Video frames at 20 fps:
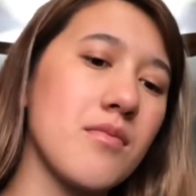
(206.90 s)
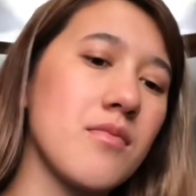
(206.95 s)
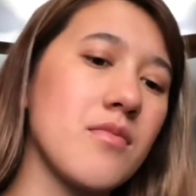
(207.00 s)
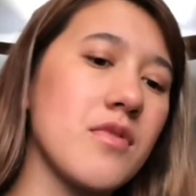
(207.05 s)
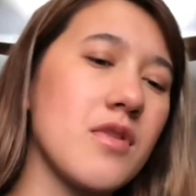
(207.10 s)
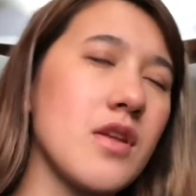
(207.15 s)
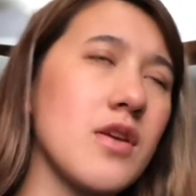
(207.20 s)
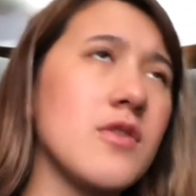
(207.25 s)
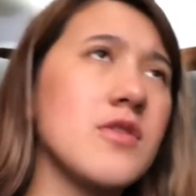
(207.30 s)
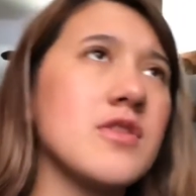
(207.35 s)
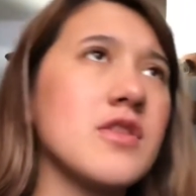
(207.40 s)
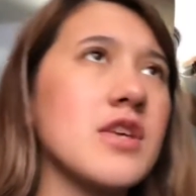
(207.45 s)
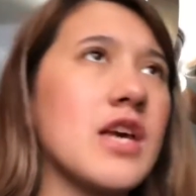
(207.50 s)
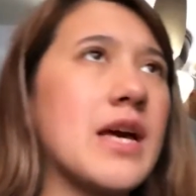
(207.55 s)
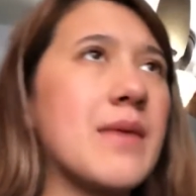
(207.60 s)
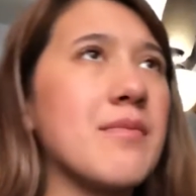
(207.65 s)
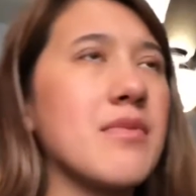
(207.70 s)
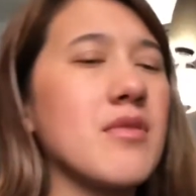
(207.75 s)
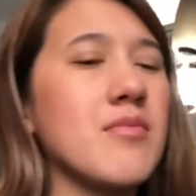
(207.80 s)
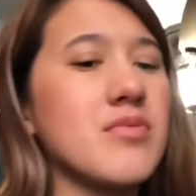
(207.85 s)
It can
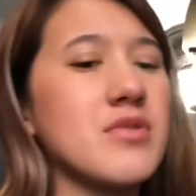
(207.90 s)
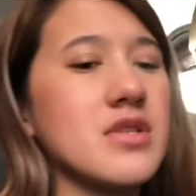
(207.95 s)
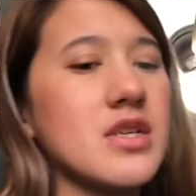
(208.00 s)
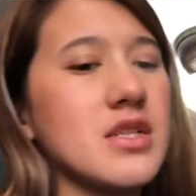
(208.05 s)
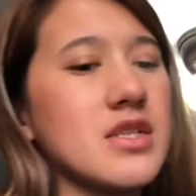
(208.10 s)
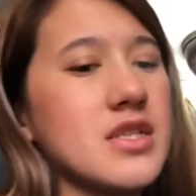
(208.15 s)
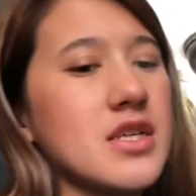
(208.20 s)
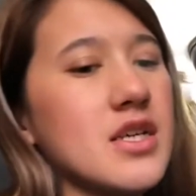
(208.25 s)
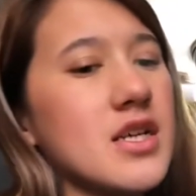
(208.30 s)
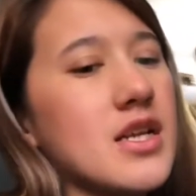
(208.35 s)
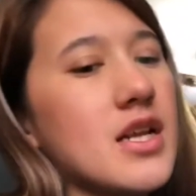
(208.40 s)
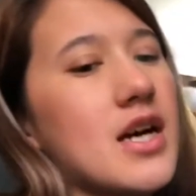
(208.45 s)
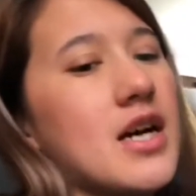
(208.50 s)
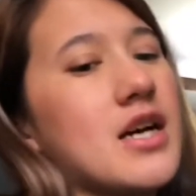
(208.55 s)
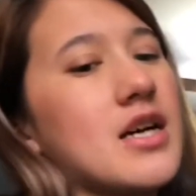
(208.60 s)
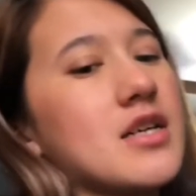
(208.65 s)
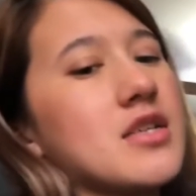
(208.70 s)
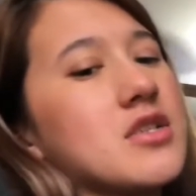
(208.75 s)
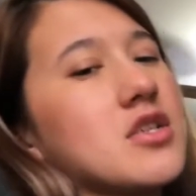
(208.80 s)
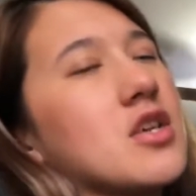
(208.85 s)
be presented
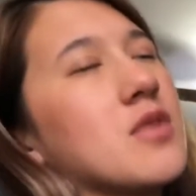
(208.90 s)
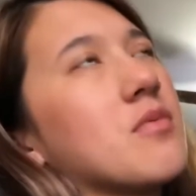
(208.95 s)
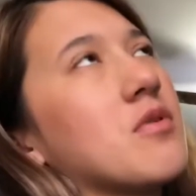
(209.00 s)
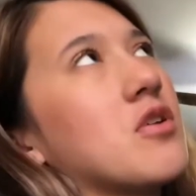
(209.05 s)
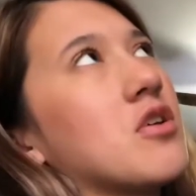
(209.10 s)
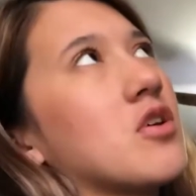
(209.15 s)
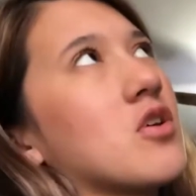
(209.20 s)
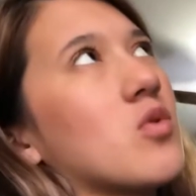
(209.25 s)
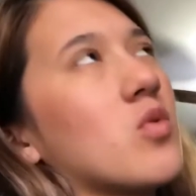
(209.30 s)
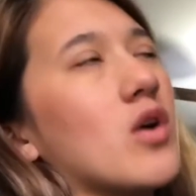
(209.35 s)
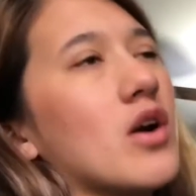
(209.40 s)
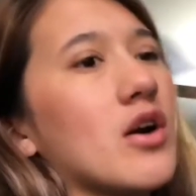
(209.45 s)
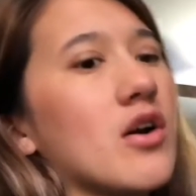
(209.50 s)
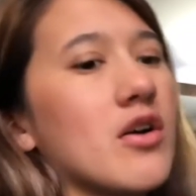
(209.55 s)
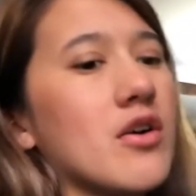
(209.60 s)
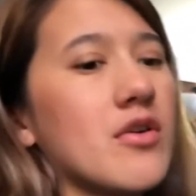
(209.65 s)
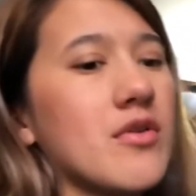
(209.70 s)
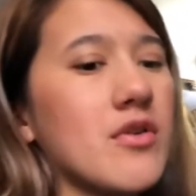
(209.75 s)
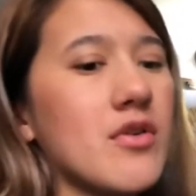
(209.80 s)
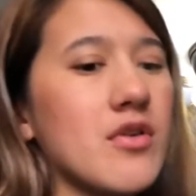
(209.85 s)
as
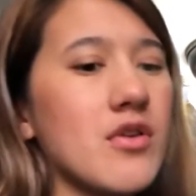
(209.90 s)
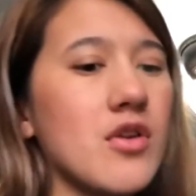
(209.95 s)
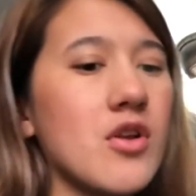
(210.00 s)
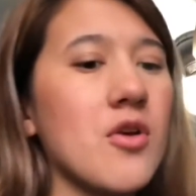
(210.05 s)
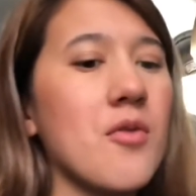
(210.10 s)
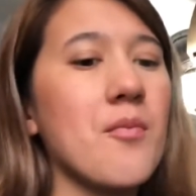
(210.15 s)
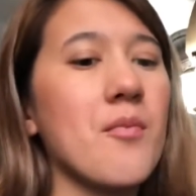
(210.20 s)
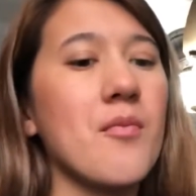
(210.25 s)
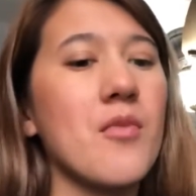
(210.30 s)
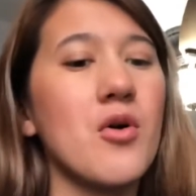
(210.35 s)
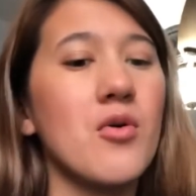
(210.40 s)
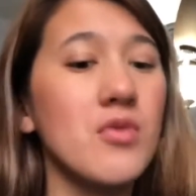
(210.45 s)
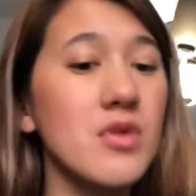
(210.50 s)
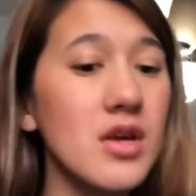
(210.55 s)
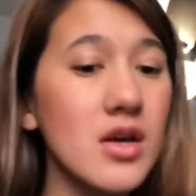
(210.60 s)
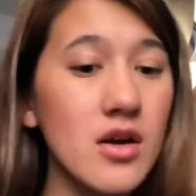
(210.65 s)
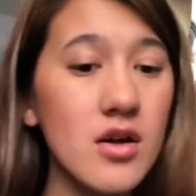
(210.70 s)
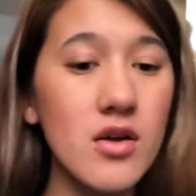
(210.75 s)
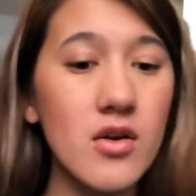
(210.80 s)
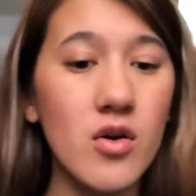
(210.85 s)
community-acquired
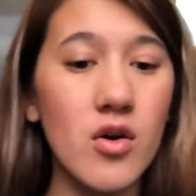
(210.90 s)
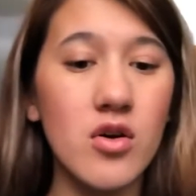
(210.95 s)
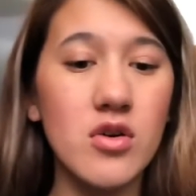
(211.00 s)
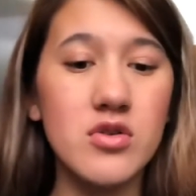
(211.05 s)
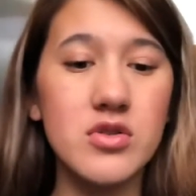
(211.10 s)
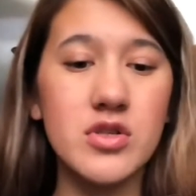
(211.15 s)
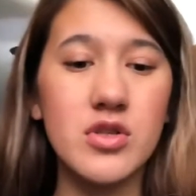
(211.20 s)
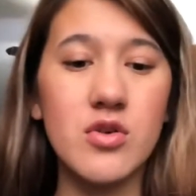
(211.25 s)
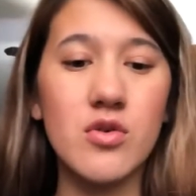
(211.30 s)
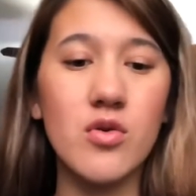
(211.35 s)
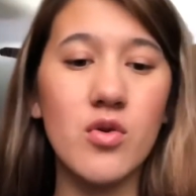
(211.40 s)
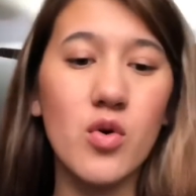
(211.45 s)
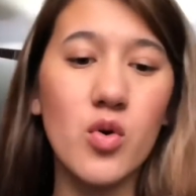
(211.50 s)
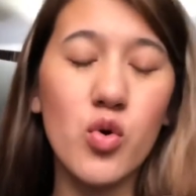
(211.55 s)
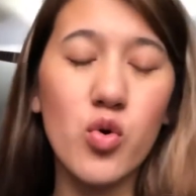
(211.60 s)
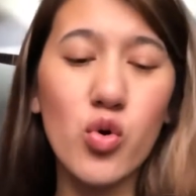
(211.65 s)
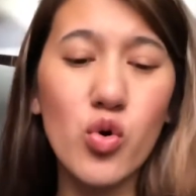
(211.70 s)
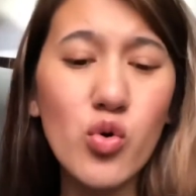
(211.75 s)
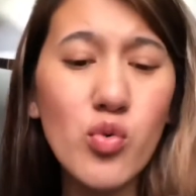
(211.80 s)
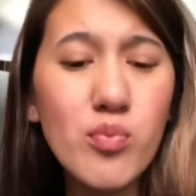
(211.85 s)
pneumonia, also
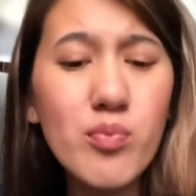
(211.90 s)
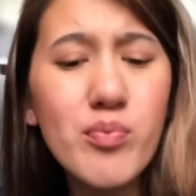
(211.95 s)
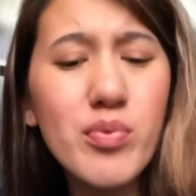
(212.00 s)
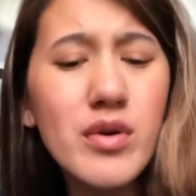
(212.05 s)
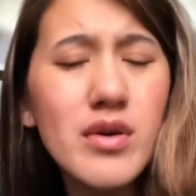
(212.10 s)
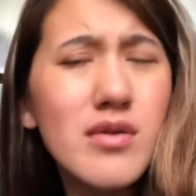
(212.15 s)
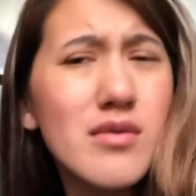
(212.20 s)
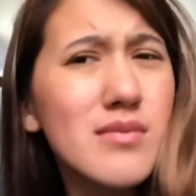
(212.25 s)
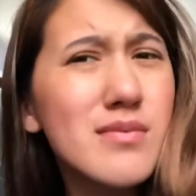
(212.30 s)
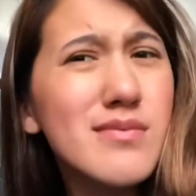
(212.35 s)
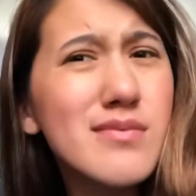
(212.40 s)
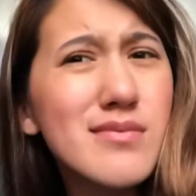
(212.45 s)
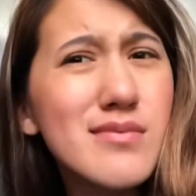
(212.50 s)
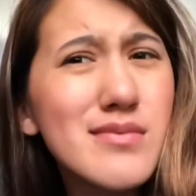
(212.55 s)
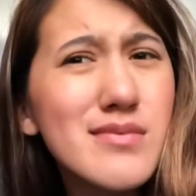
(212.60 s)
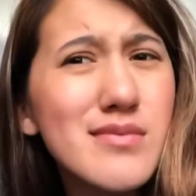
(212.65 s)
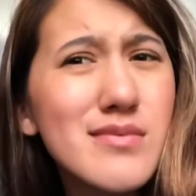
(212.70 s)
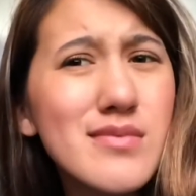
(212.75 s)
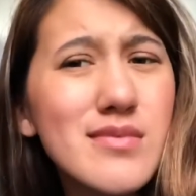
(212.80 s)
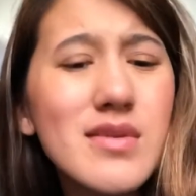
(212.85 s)
croup
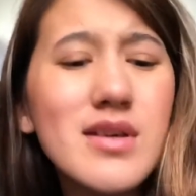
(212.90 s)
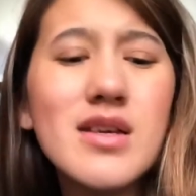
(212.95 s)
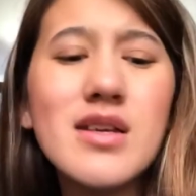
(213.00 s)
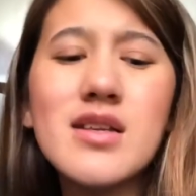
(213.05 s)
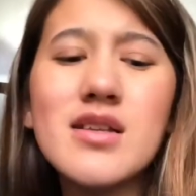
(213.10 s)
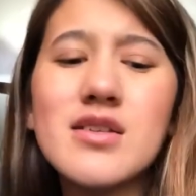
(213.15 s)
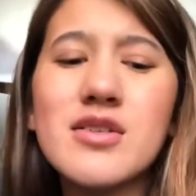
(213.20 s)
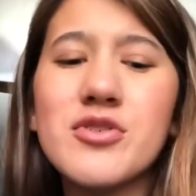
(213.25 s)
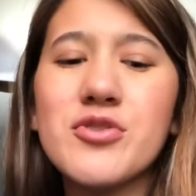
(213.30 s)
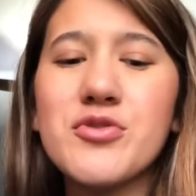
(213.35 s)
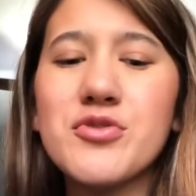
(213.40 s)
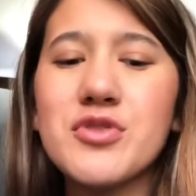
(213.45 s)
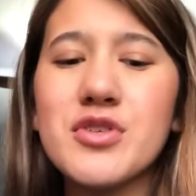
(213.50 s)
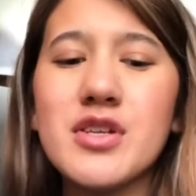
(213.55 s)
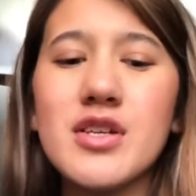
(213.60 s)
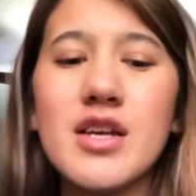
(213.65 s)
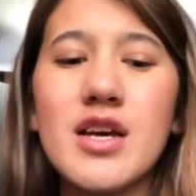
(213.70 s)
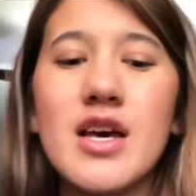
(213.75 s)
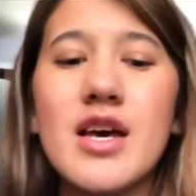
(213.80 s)
in children.